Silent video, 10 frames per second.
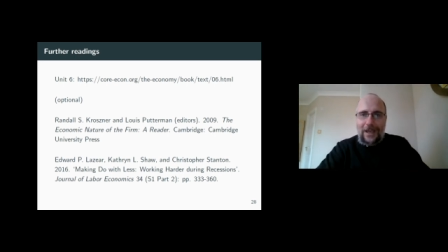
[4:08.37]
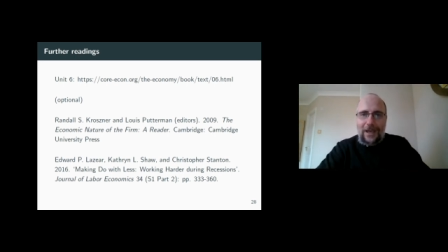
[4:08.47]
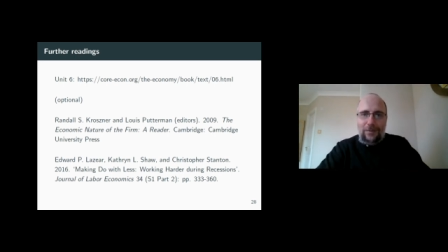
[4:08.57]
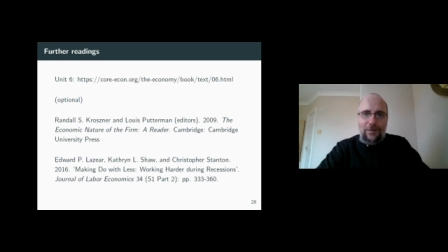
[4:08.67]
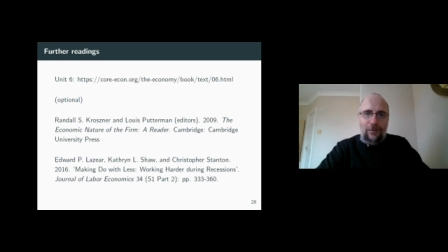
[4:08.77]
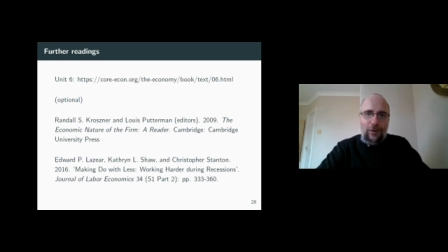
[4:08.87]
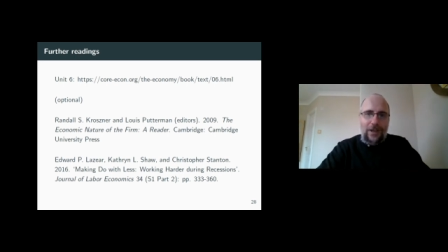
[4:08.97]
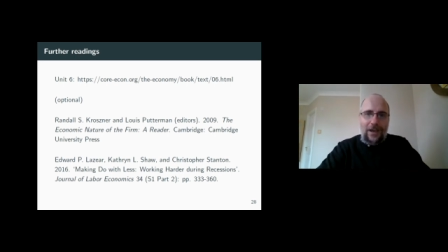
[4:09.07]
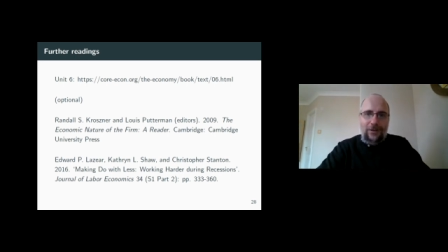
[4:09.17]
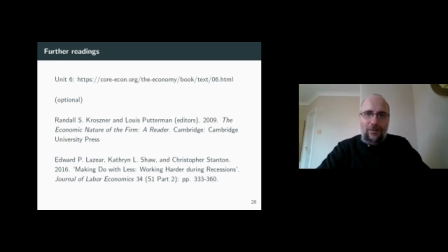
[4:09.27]
And before
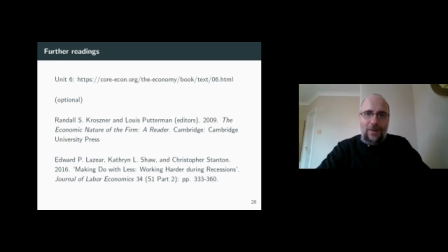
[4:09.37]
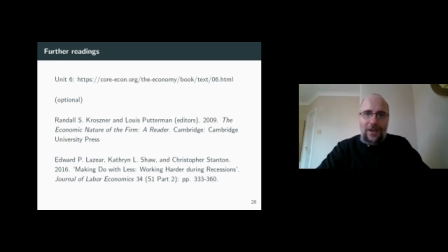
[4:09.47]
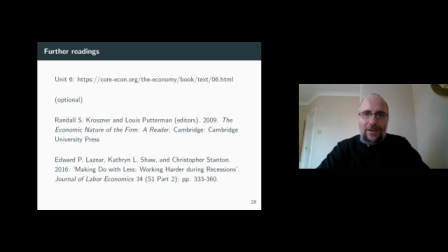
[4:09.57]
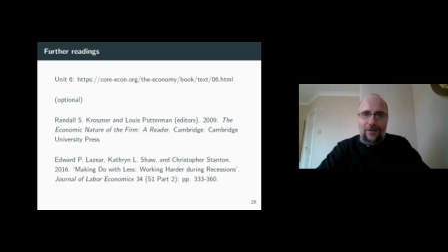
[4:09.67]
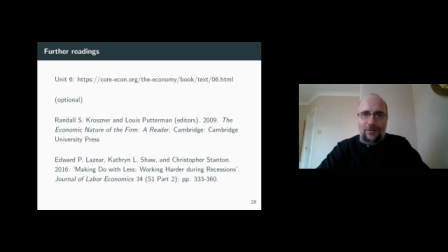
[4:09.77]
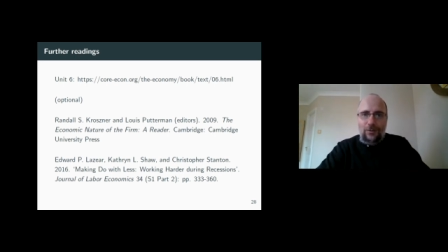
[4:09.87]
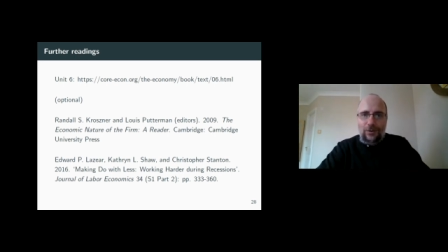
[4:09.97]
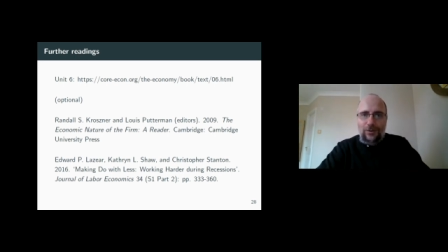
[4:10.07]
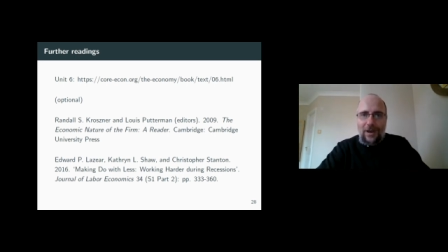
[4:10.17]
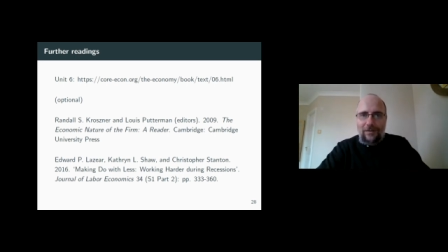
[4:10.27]
that, you may
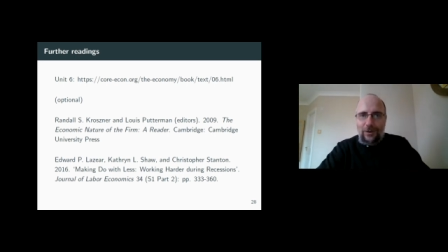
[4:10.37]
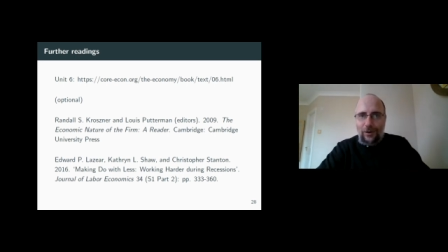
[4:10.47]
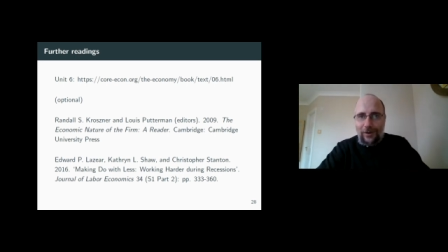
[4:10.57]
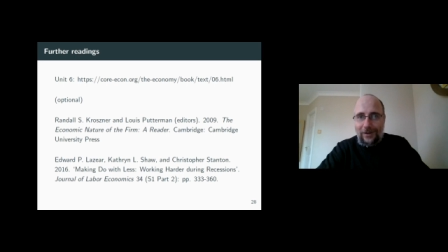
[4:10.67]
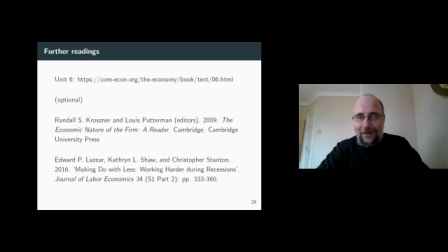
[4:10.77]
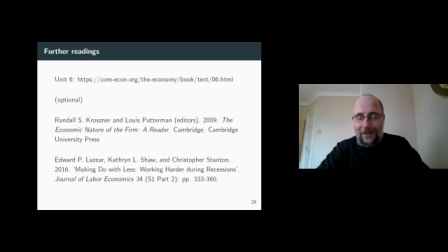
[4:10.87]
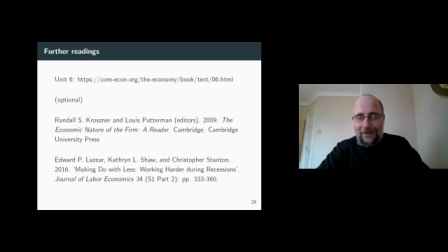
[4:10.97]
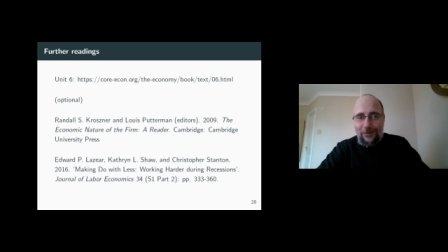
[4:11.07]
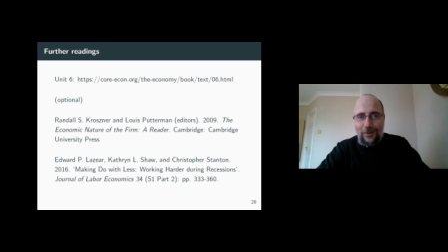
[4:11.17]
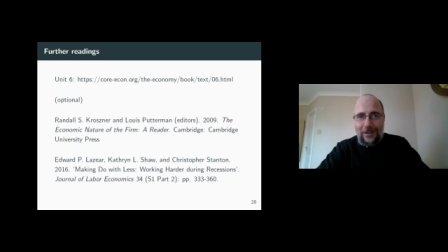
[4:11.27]
want to have a look
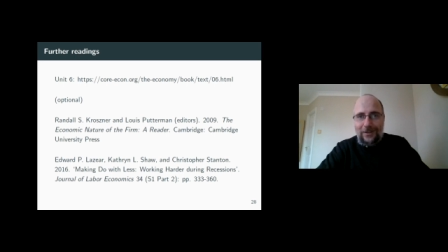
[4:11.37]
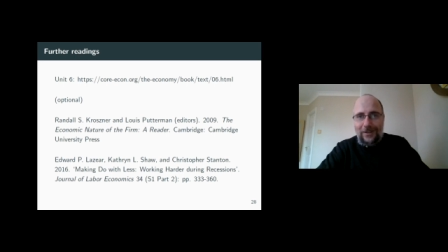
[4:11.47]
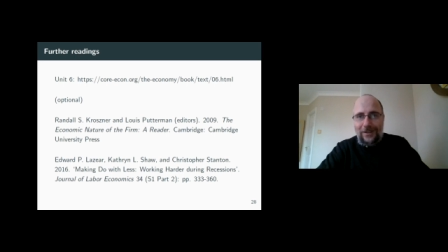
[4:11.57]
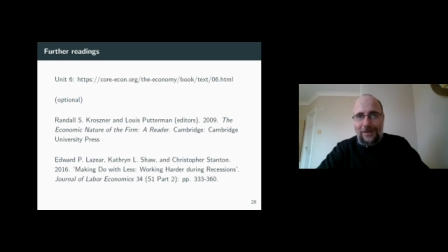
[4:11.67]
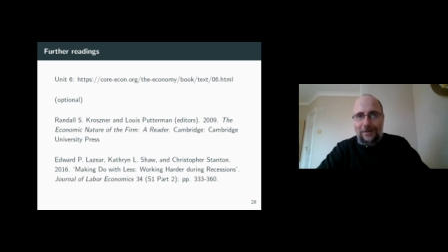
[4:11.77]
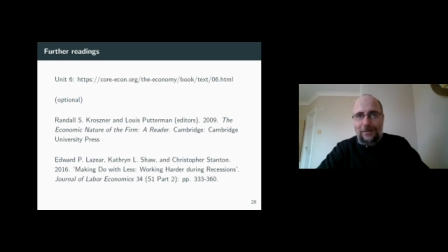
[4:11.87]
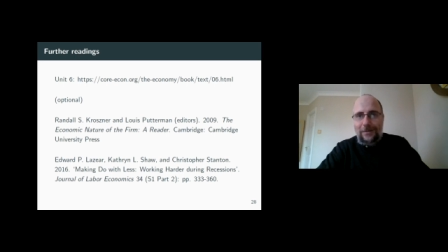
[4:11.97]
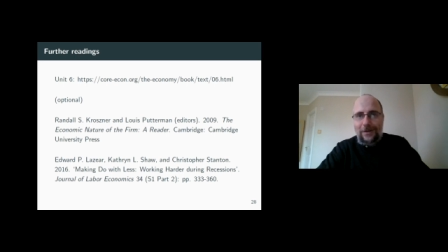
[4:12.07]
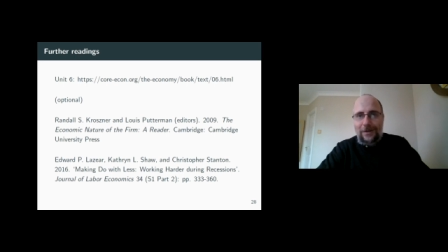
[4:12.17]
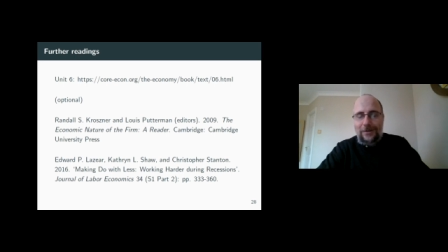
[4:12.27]
at the weekly
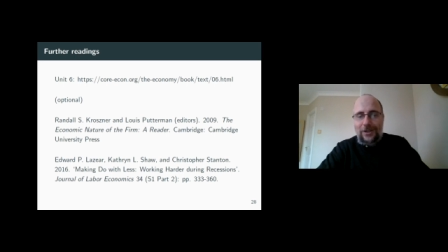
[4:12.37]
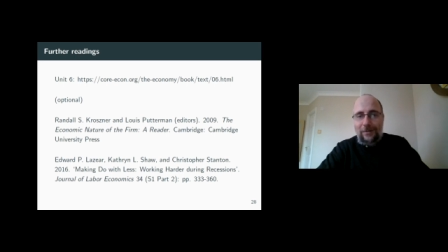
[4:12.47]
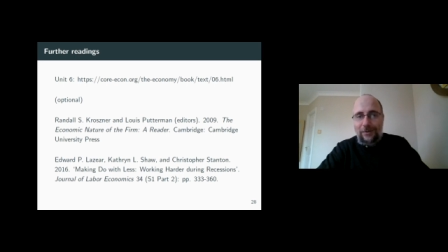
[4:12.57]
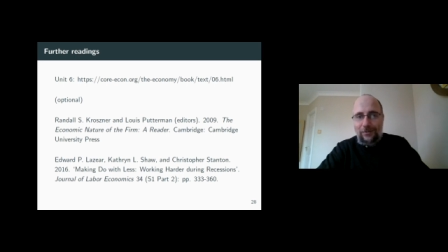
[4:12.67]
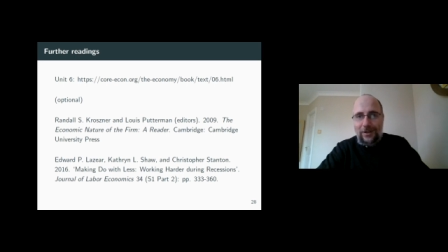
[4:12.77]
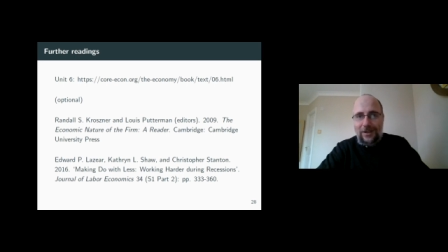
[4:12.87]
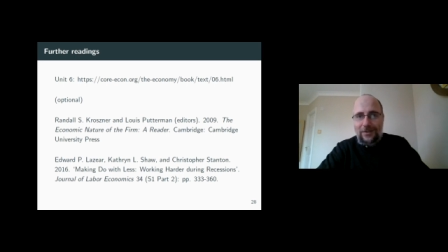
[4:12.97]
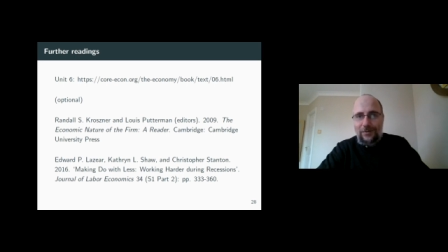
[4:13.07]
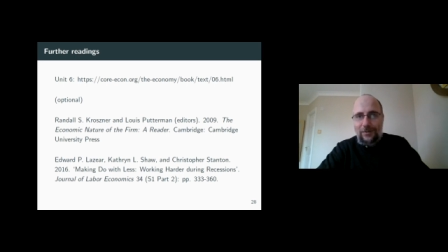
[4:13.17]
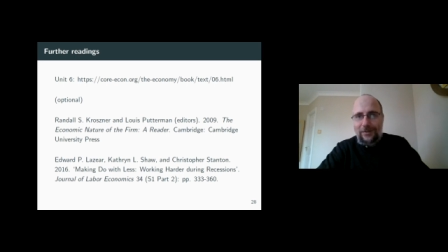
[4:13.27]
uh, chapter
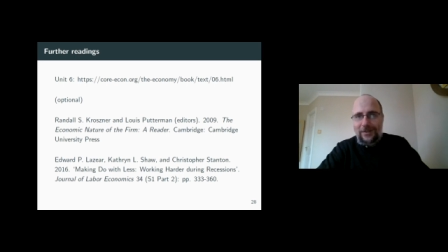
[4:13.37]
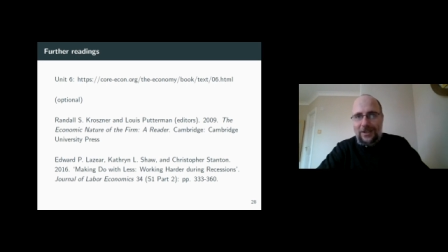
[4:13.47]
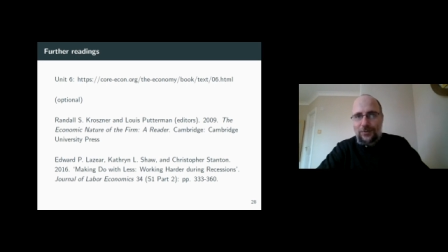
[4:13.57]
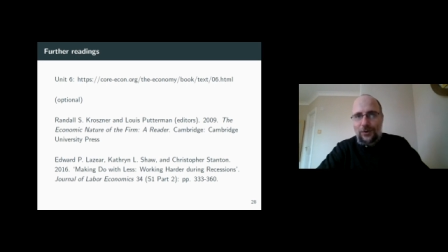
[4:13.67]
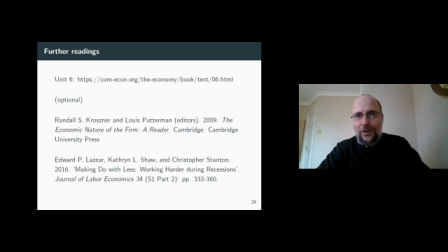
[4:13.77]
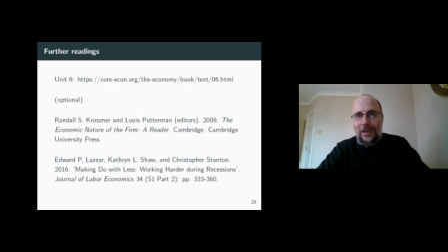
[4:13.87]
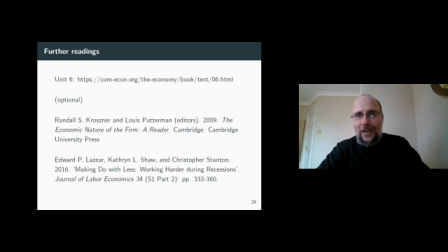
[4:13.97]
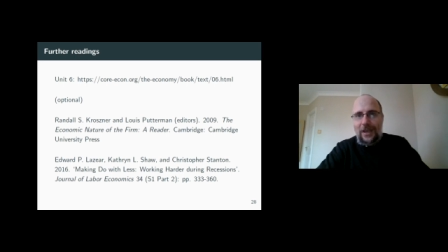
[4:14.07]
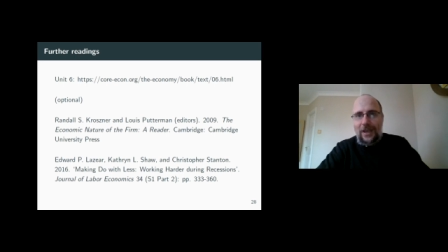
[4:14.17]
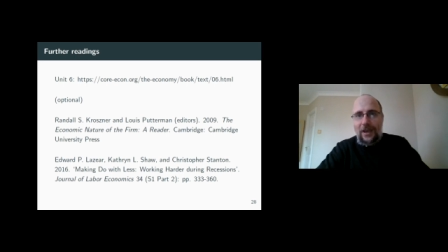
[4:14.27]
readings from the textbook,
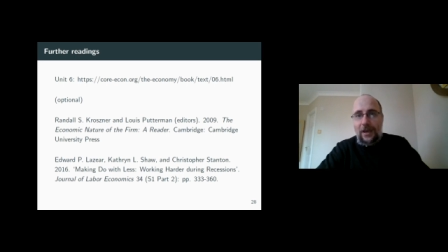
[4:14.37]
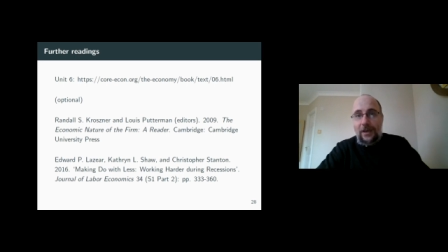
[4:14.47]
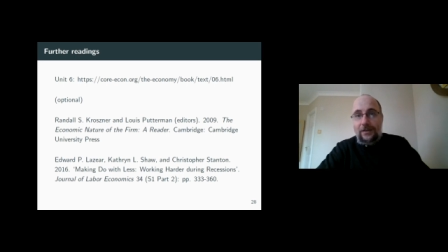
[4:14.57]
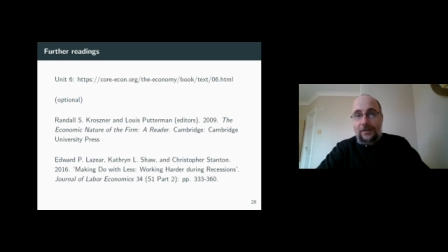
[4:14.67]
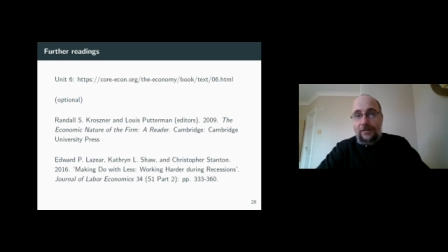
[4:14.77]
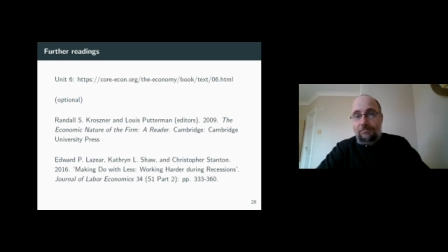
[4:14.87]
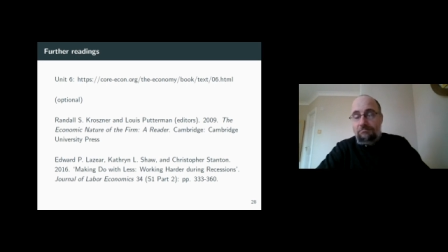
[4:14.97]
and